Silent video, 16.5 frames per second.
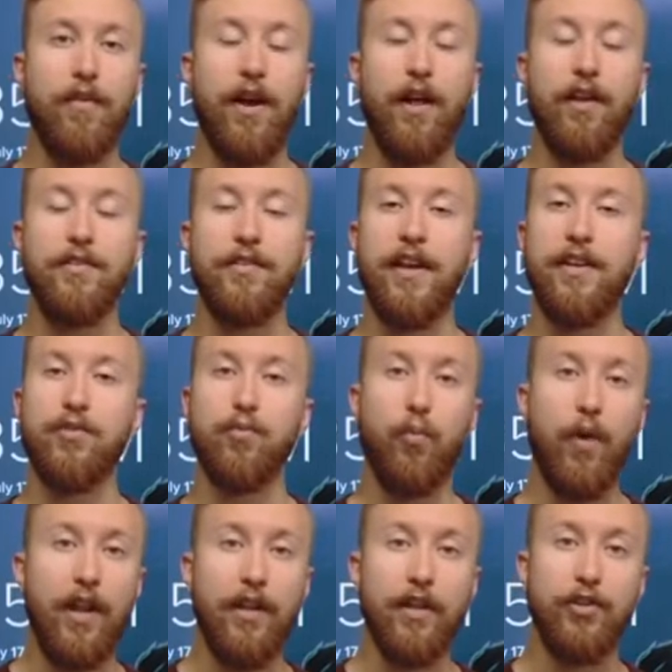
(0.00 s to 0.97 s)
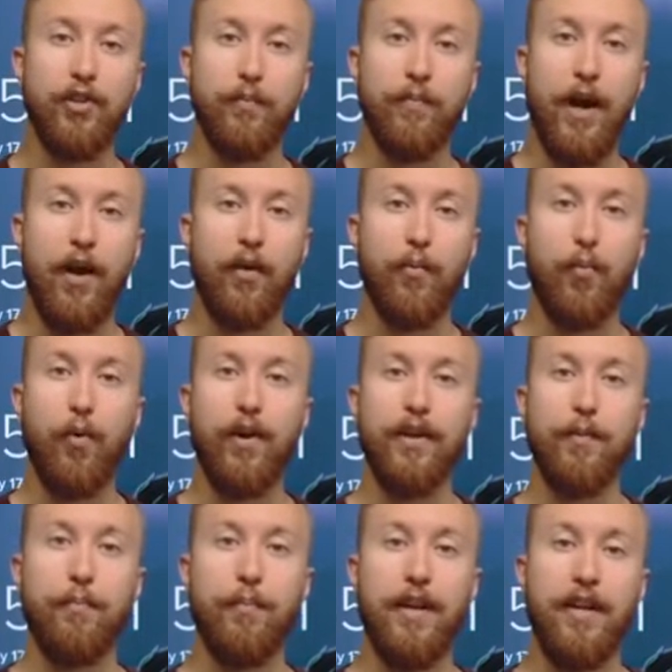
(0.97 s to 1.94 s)
files as well as your
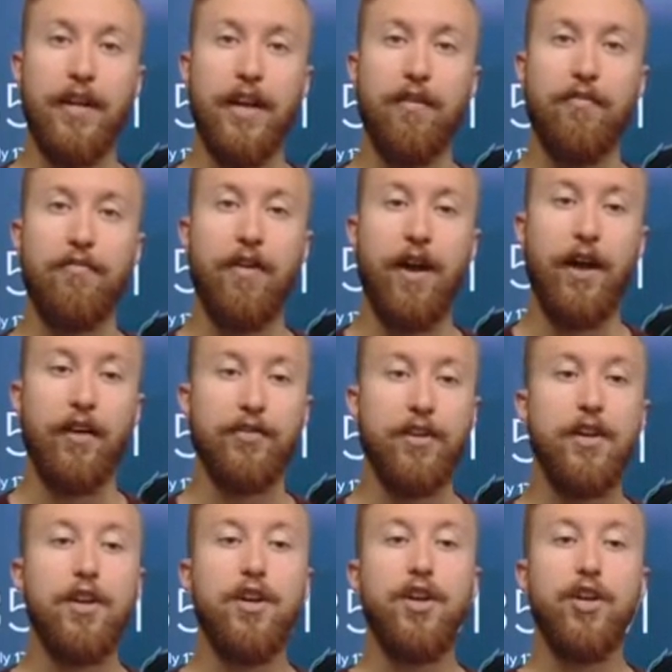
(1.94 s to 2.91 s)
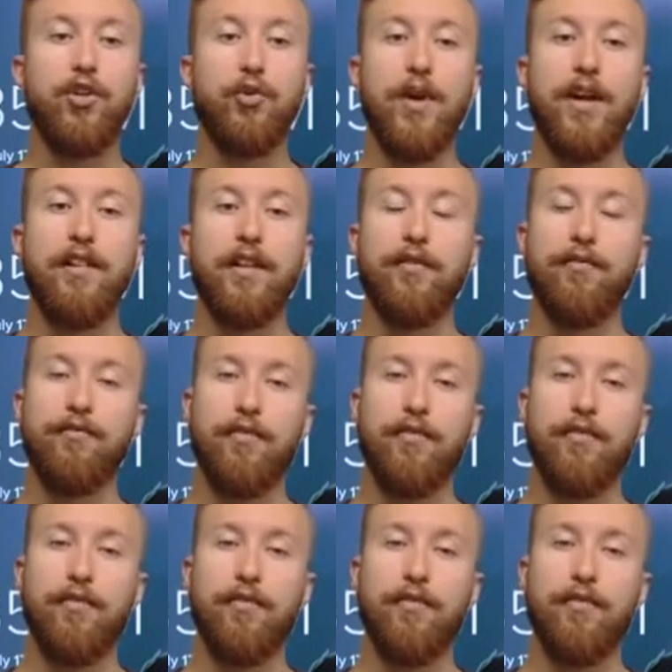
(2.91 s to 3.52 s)
PowerPoint and PDF files directly